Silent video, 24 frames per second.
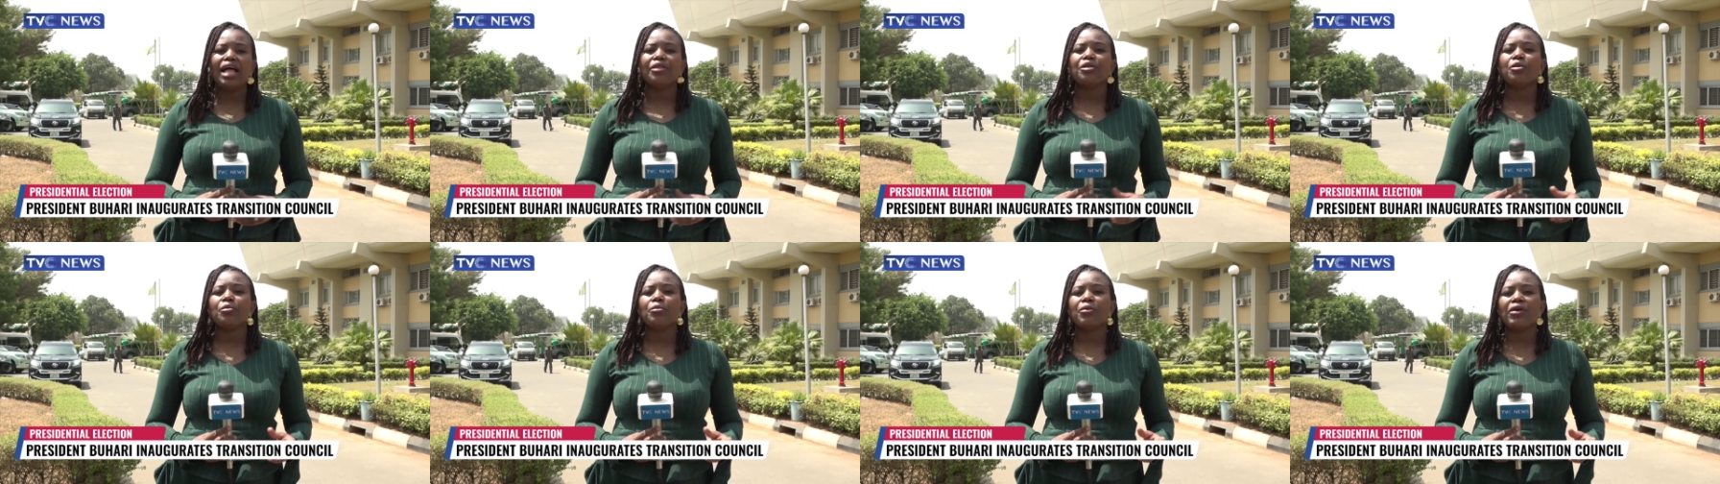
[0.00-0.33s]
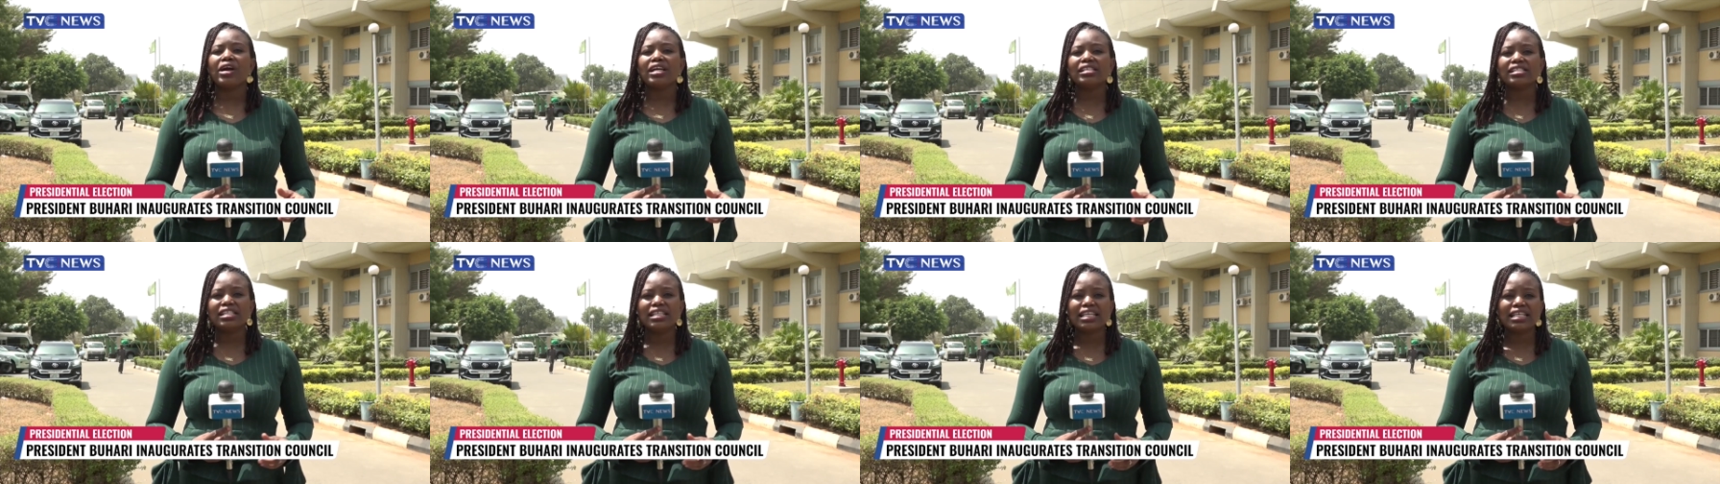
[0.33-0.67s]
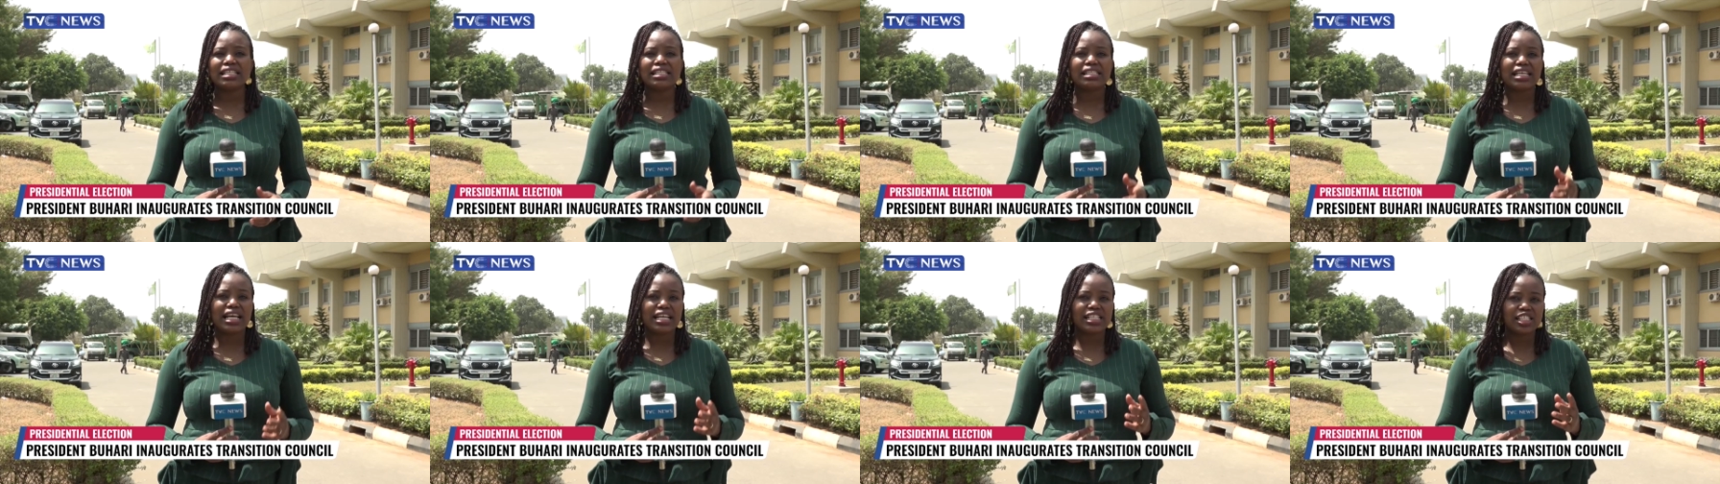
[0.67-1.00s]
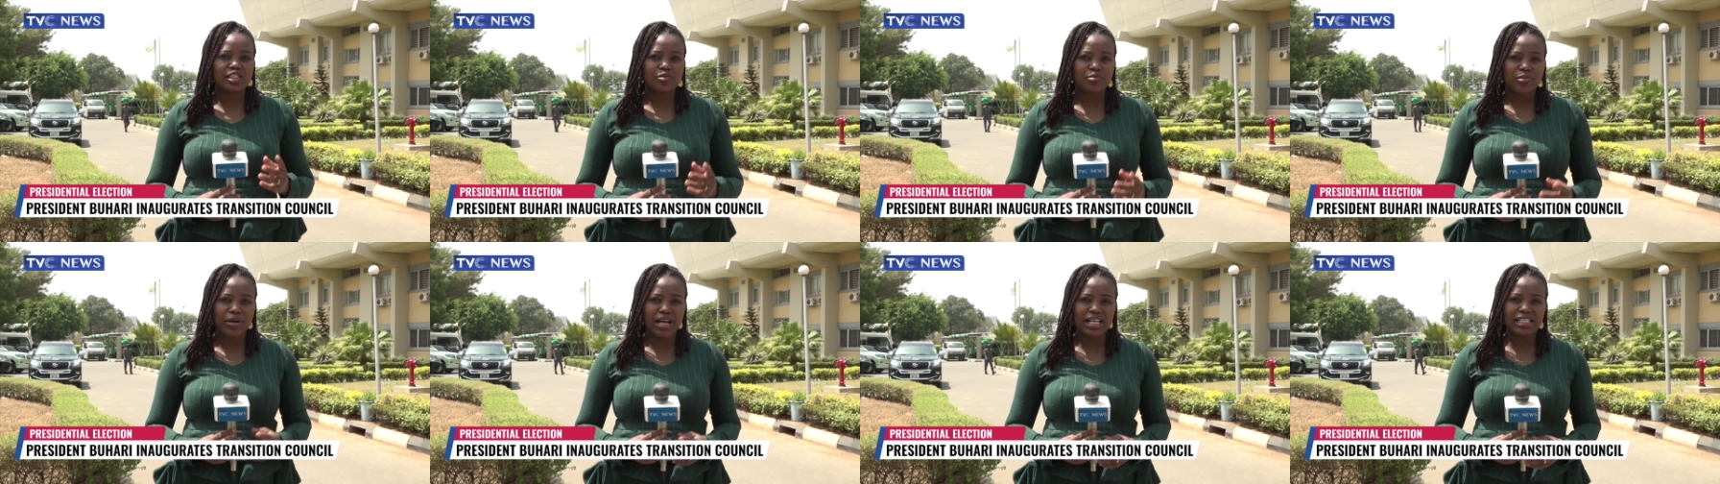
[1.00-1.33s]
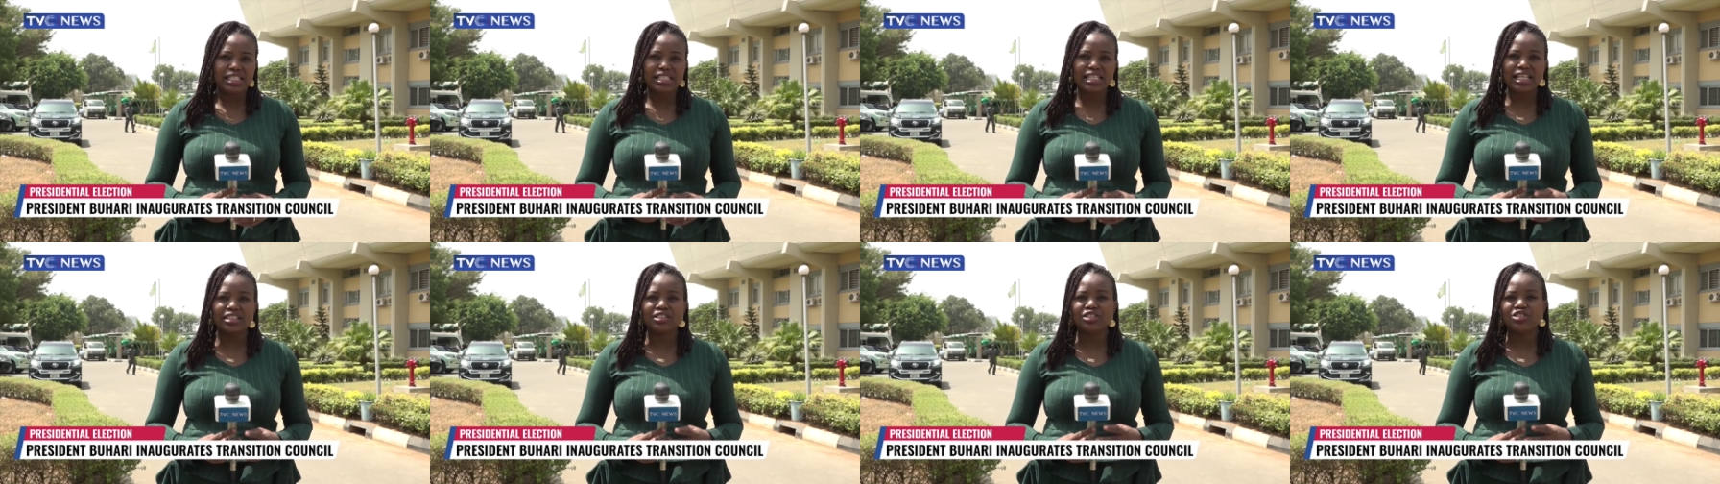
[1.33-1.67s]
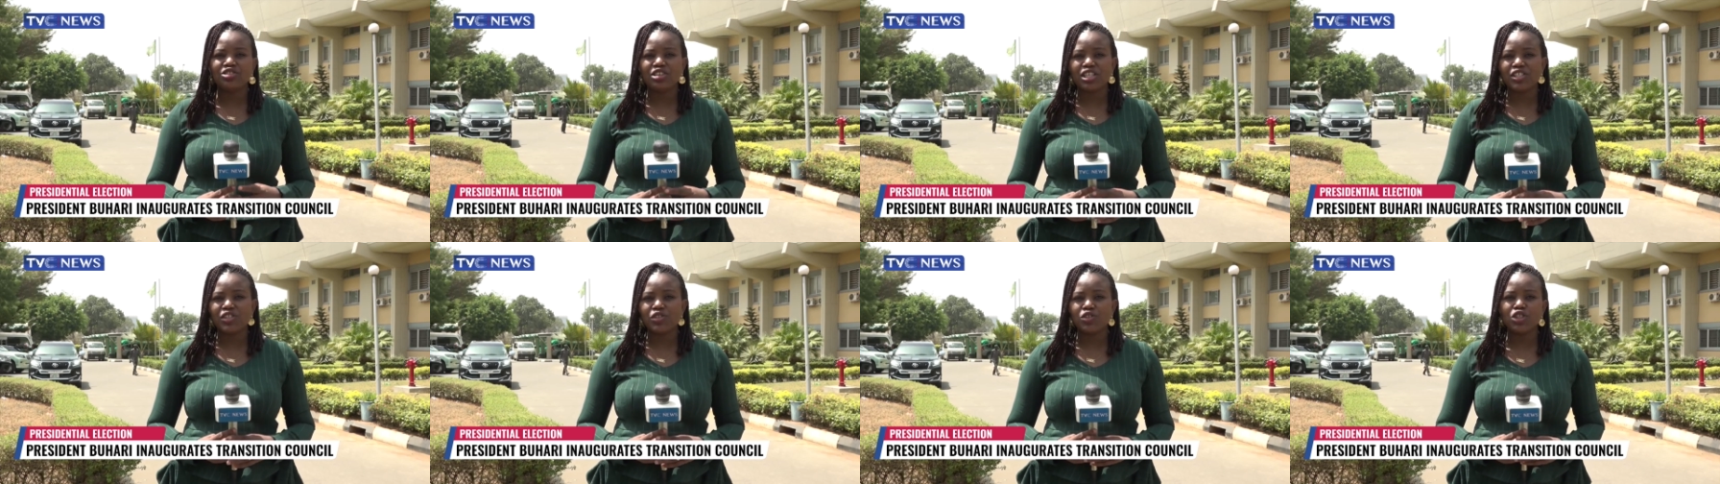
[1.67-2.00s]
And the President expects that
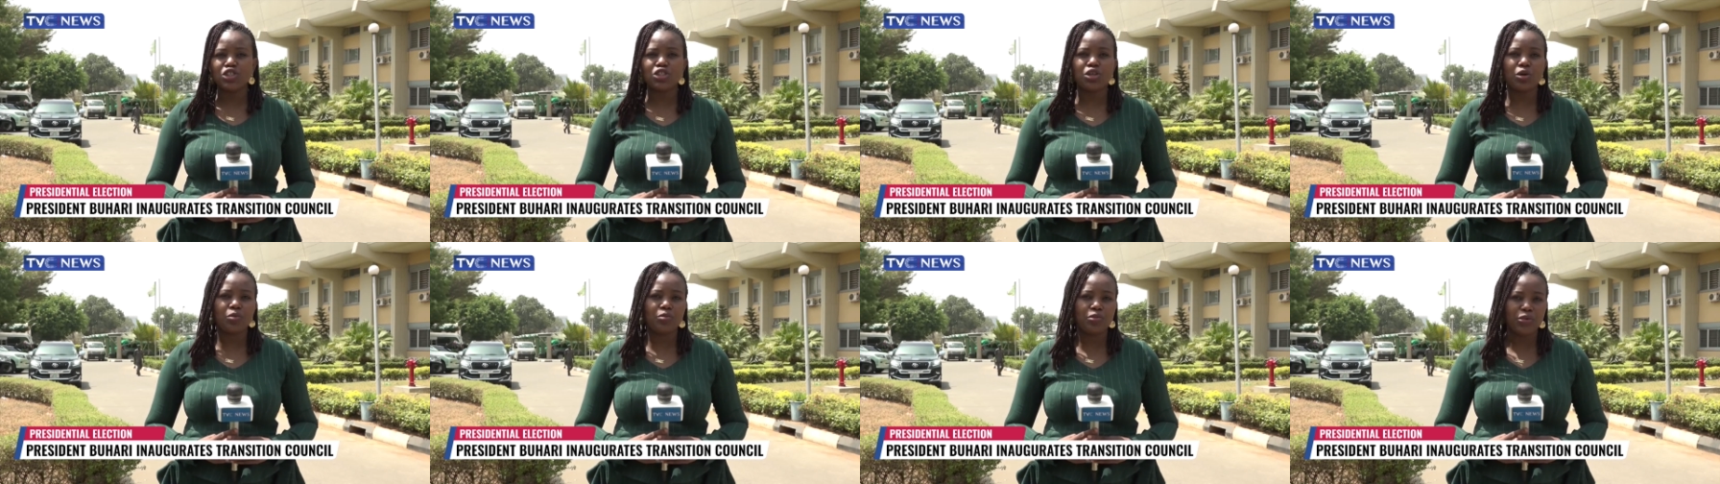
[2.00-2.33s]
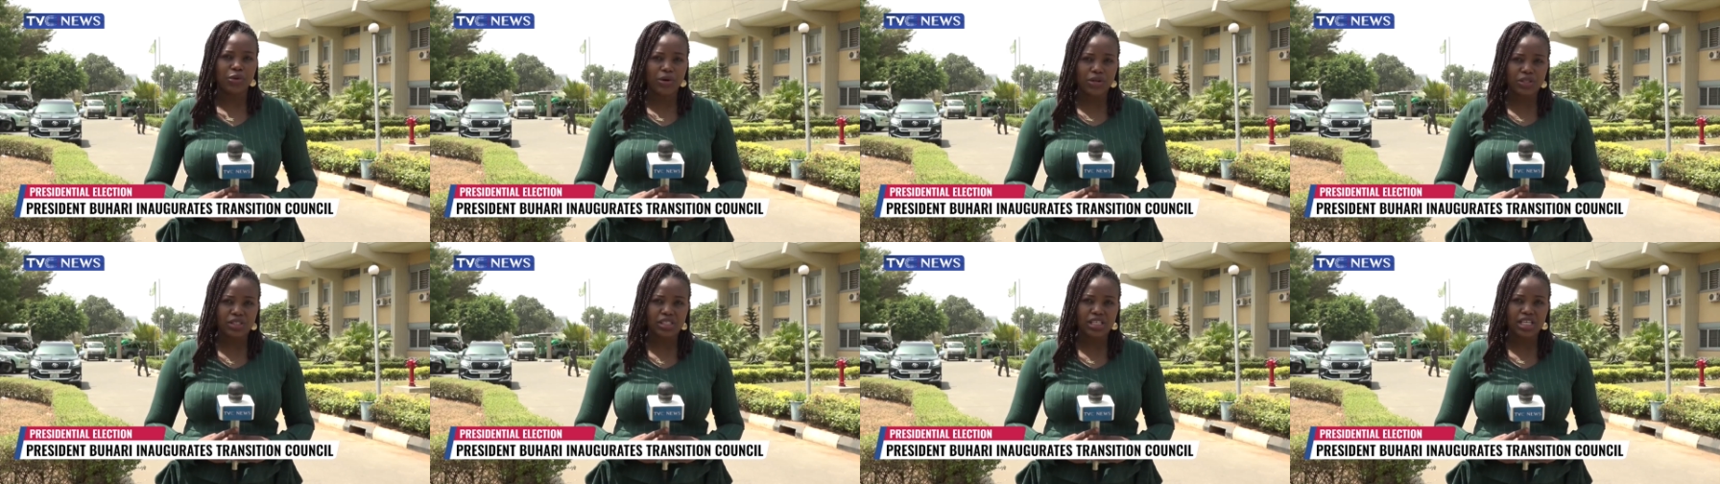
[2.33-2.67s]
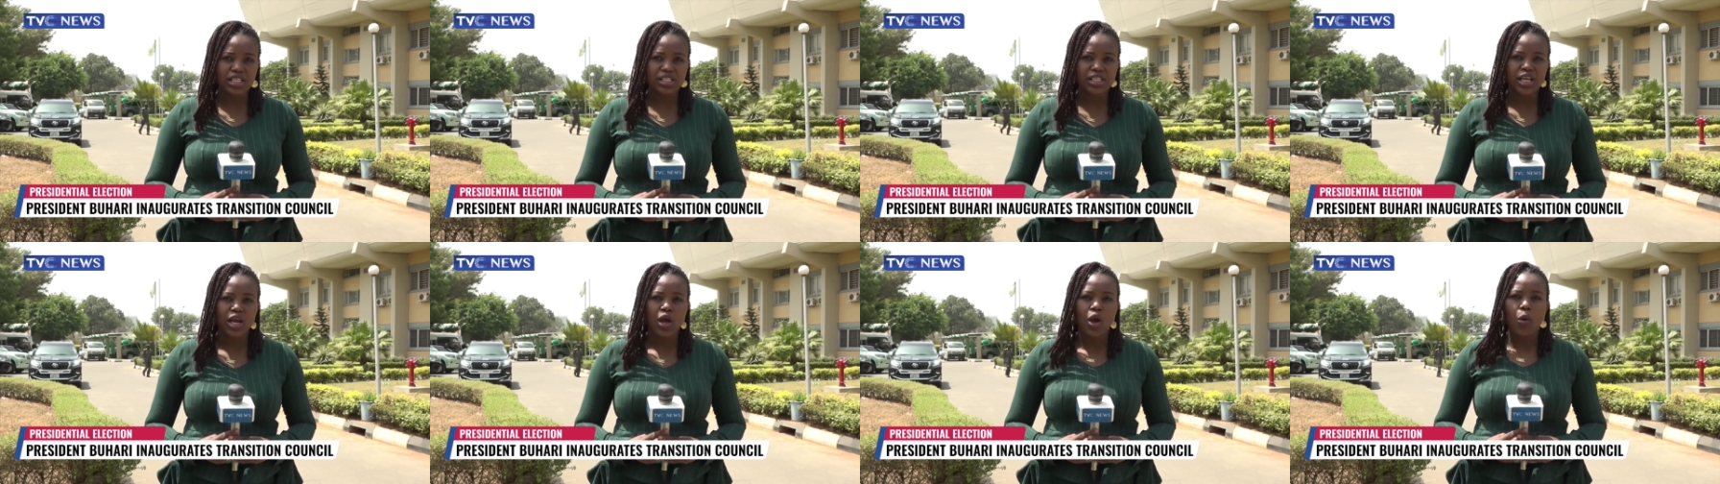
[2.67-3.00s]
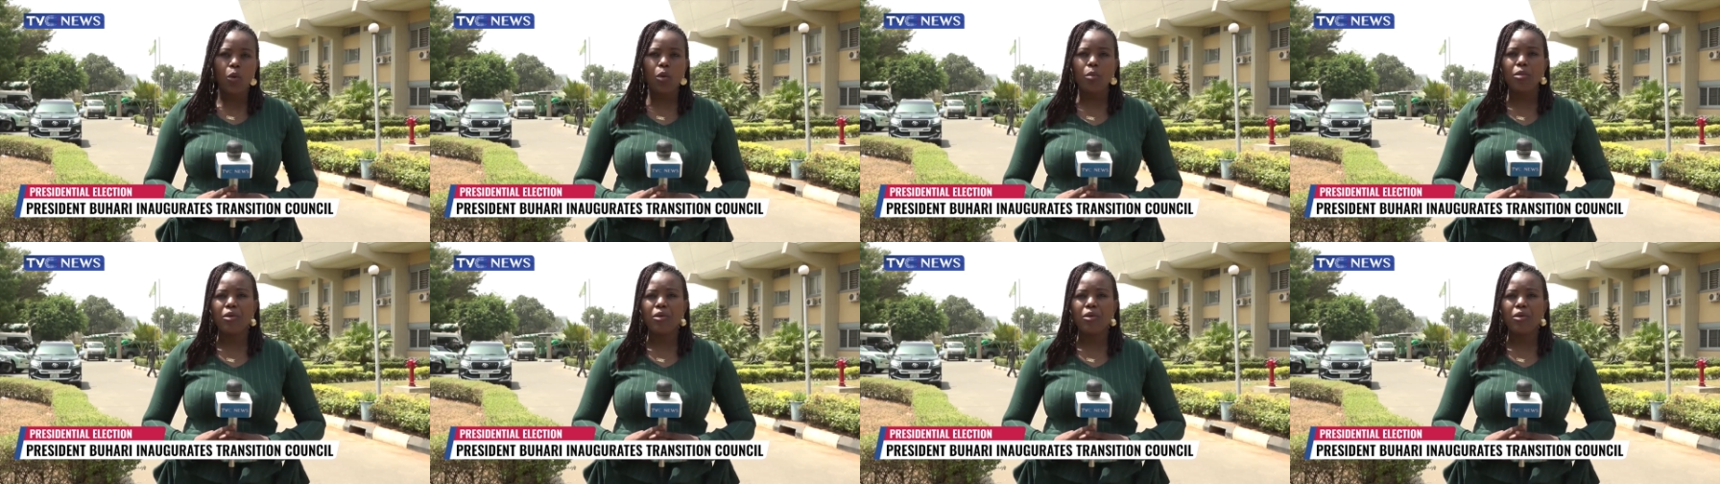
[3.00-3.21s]
the transition process